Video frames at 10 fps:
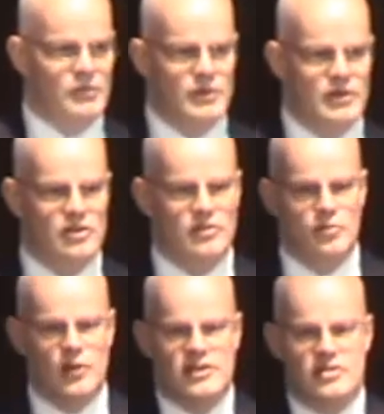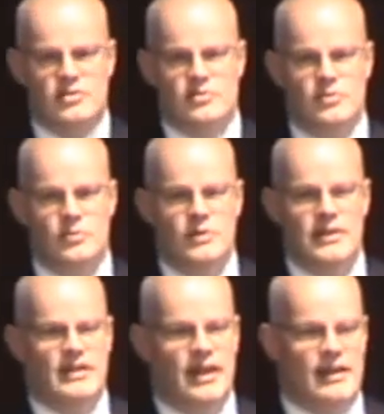with what
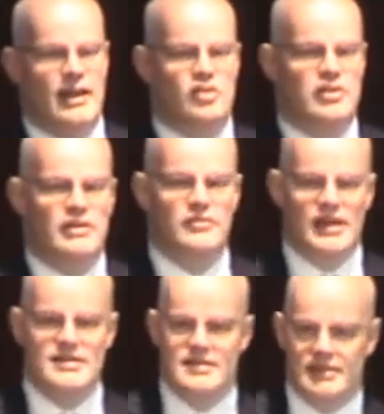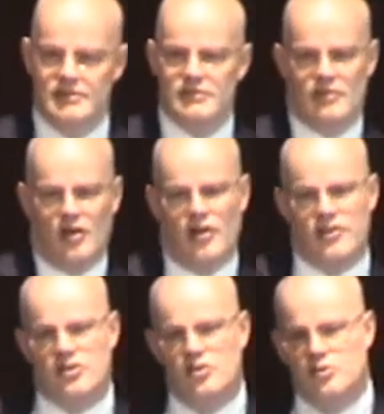we can actually invest in on
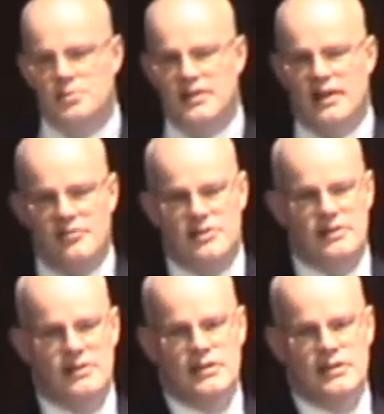the European level